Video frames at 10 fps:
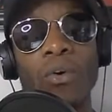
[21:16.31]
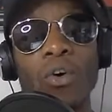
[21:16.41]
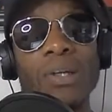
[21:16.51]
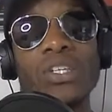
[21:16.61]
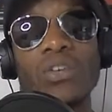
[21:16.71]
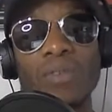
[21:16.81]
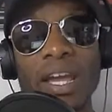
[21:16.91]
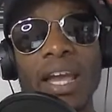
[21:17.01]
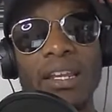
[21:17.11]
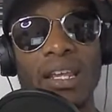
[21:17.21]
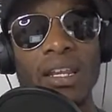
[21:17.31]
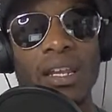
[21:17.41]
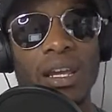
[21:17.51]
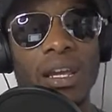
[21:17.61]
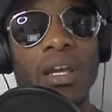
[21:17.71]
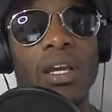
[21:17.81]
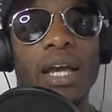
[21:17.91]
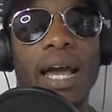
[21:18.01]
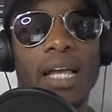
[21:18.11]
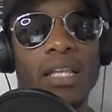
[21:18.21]
were almost career-ending,
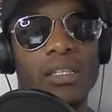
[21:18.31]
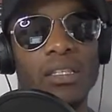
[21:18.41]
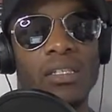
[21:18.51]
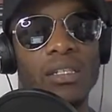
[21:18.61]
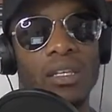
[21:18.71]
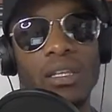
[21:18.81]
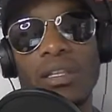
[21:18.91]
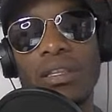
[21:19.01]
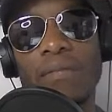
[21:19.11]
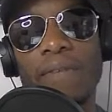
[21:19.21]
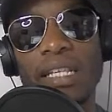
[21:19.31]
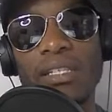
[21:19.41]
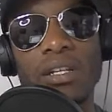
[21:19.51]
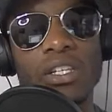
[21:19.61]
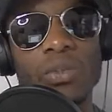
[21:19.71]
and the fact he's only